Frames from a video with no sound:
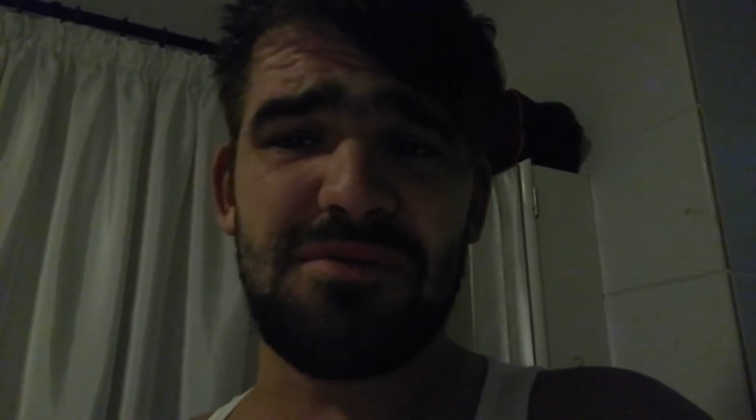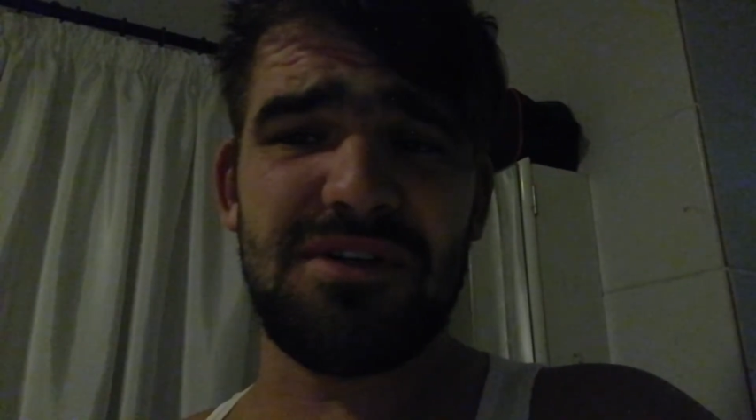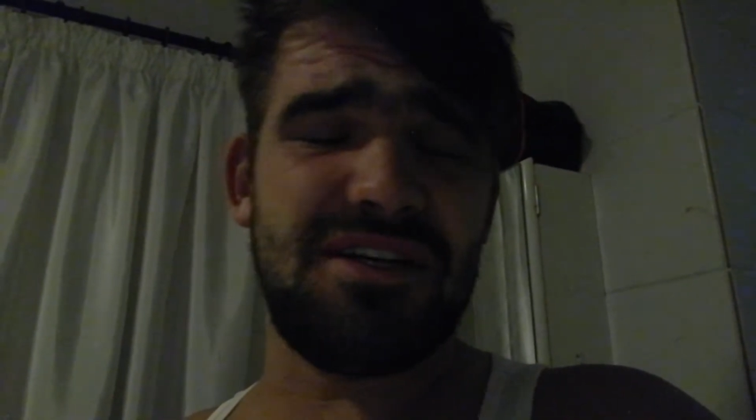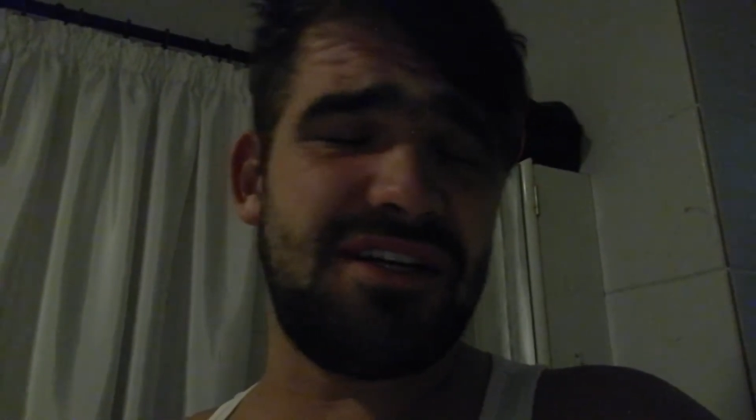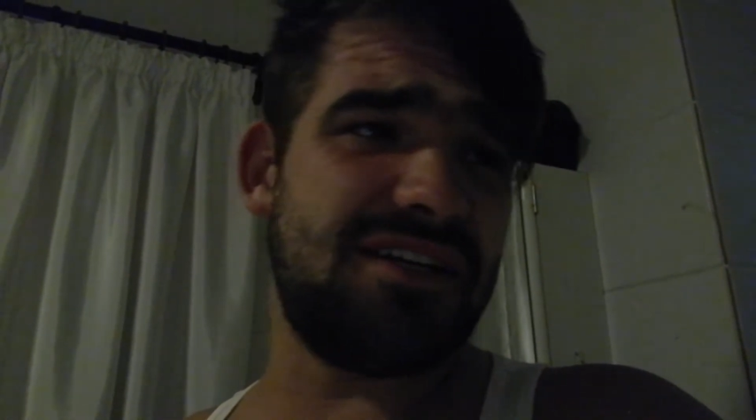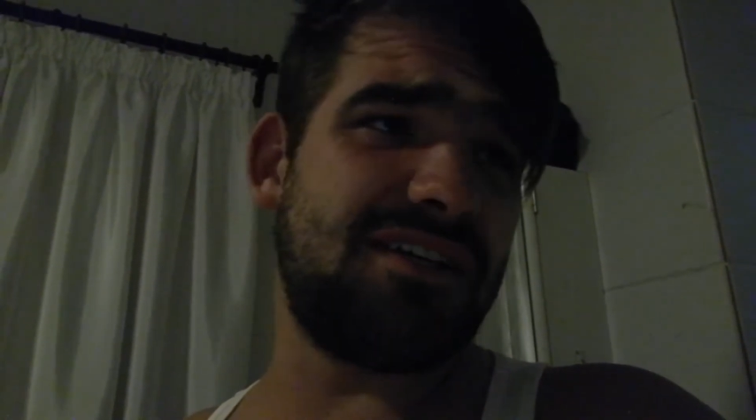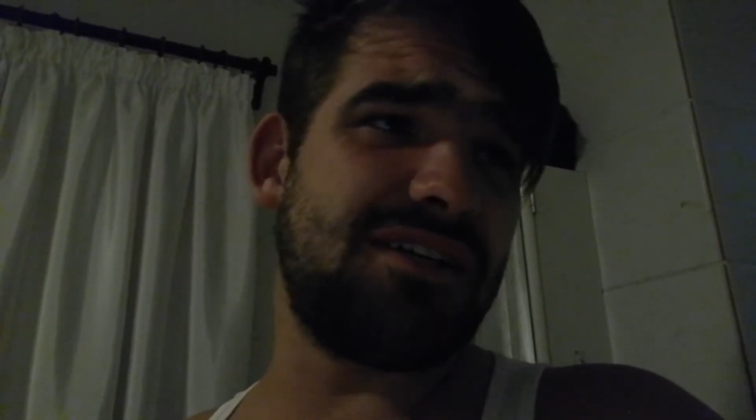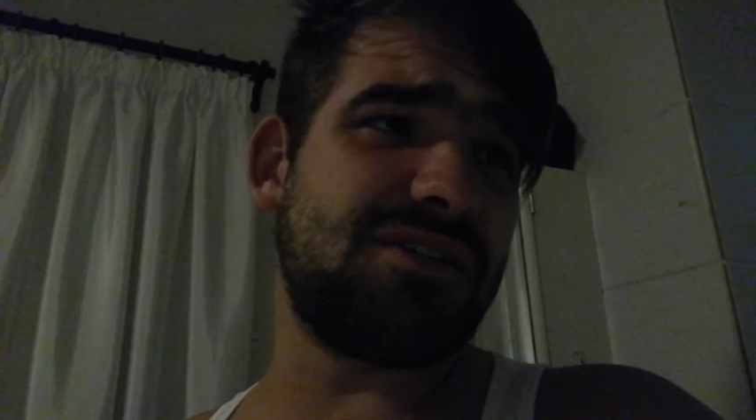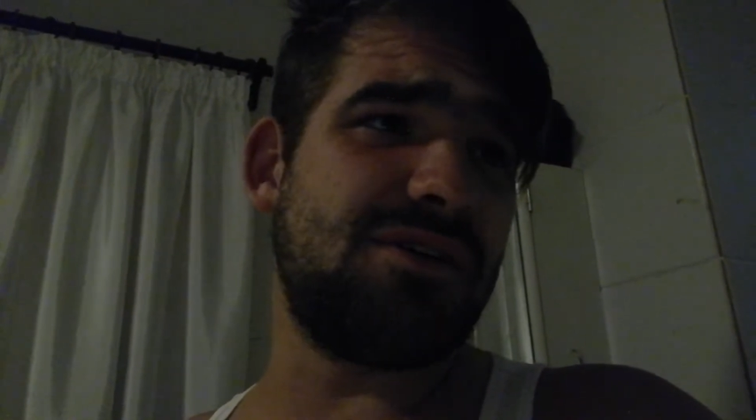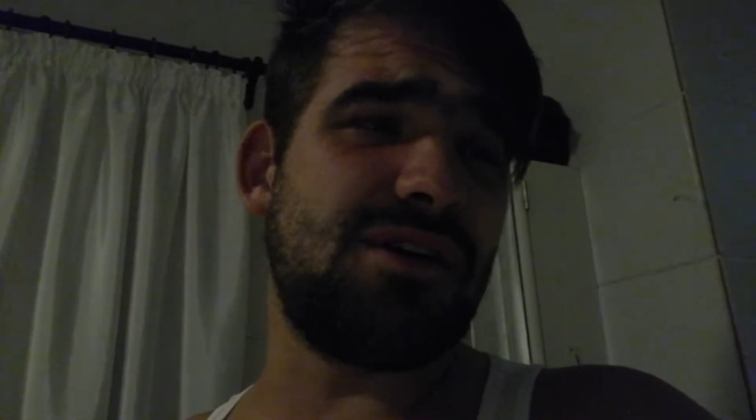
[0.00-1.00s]
Oh,
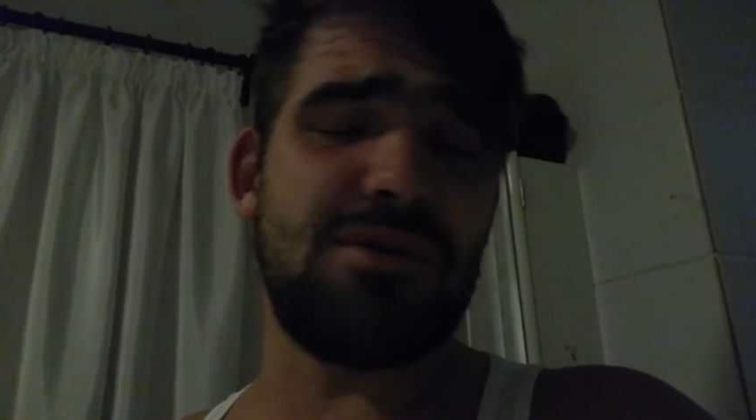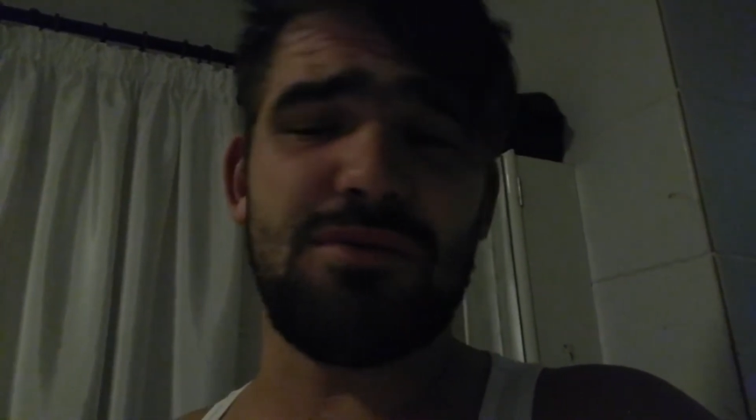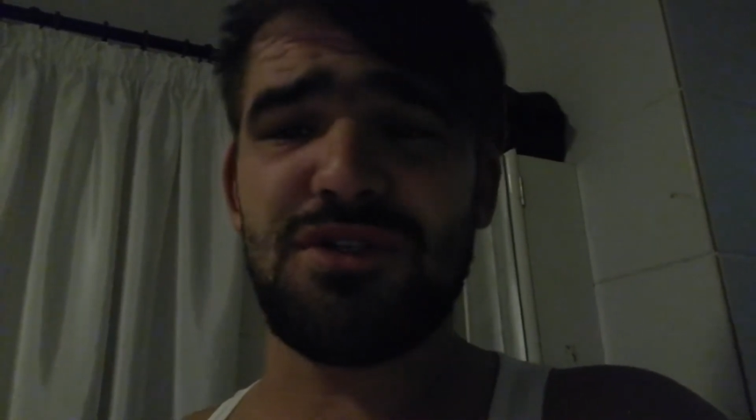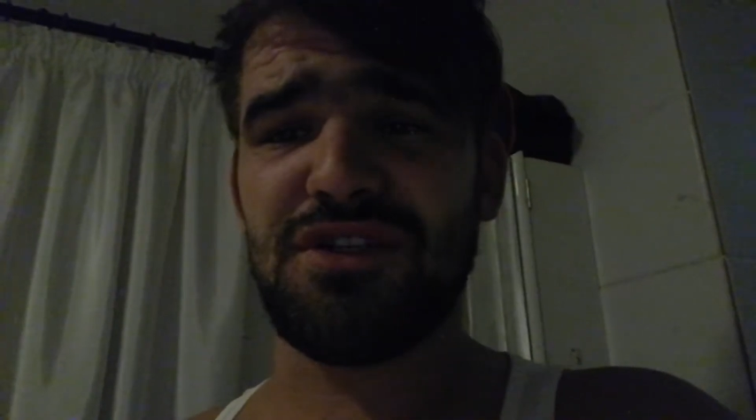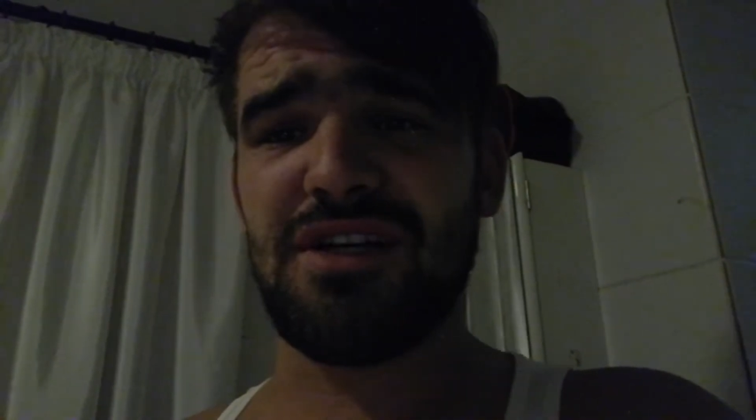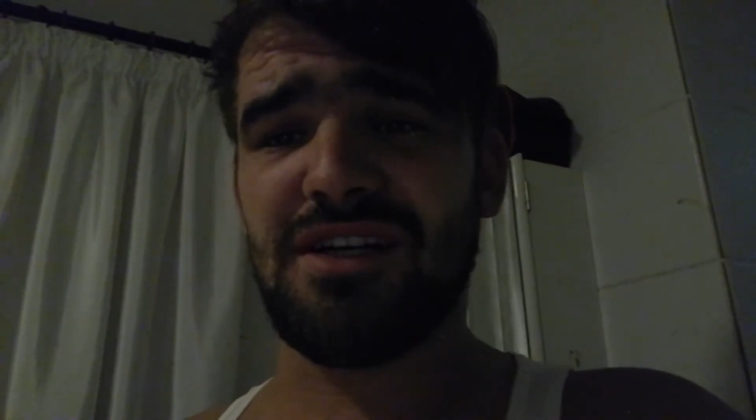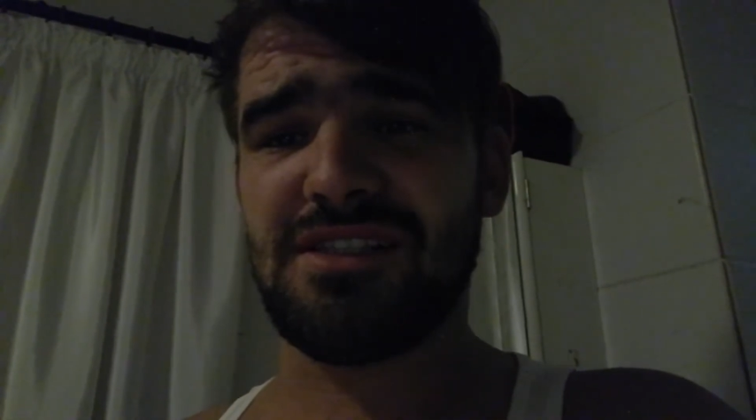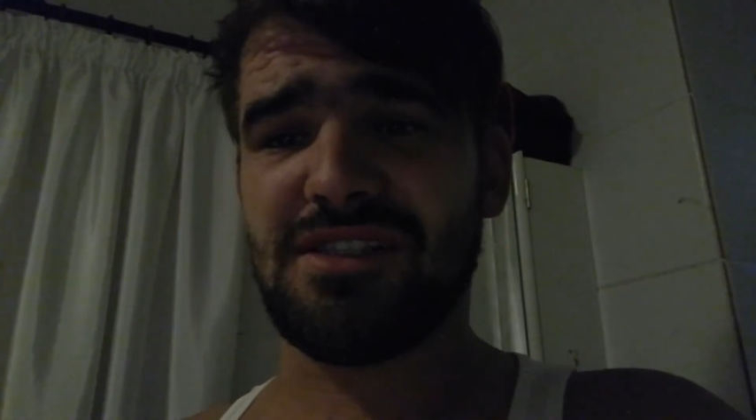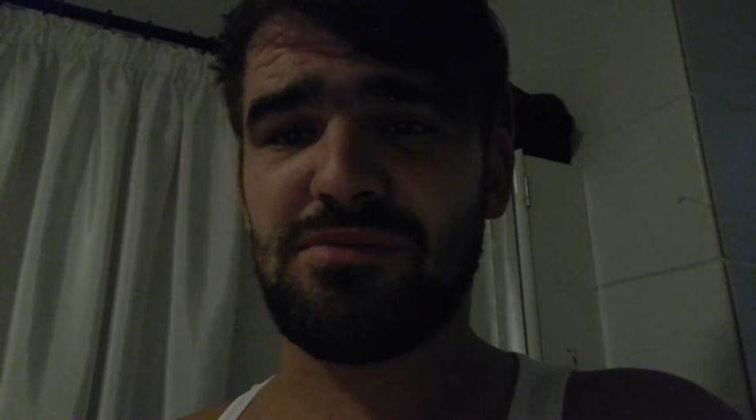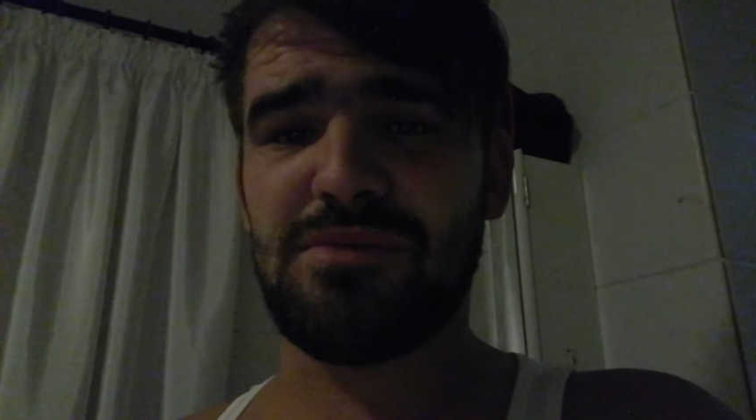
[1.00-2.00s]
God, I wish you guys
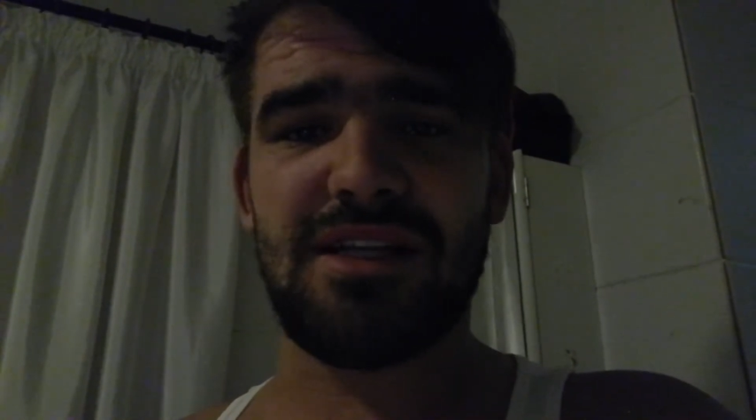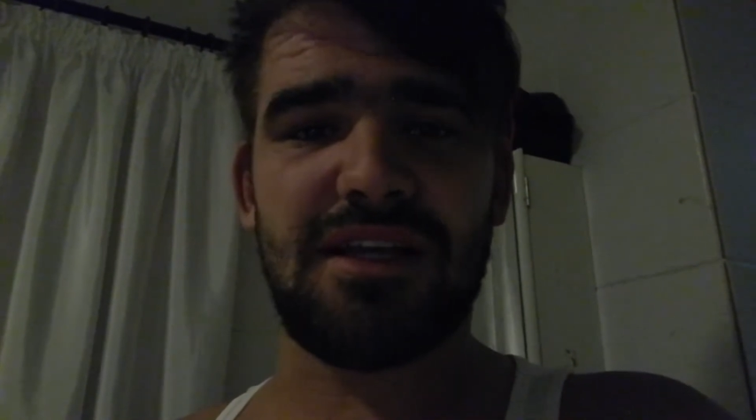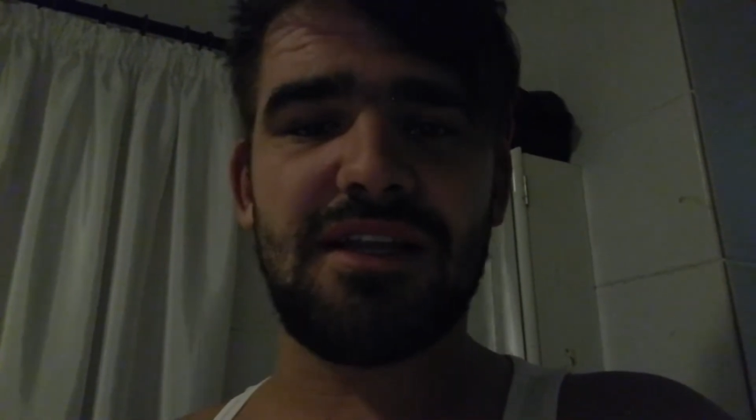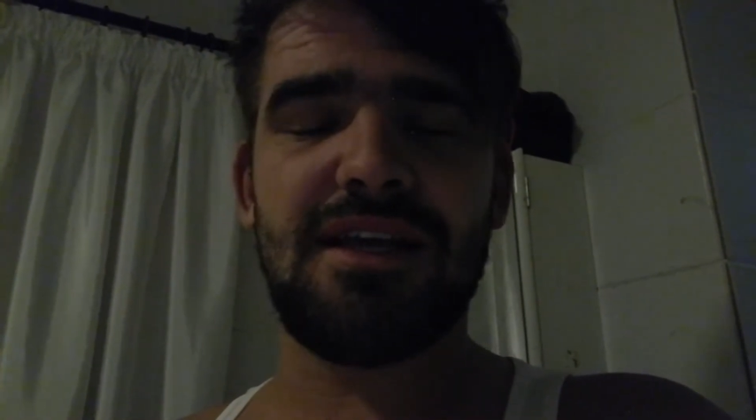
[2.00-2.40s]
can smell it.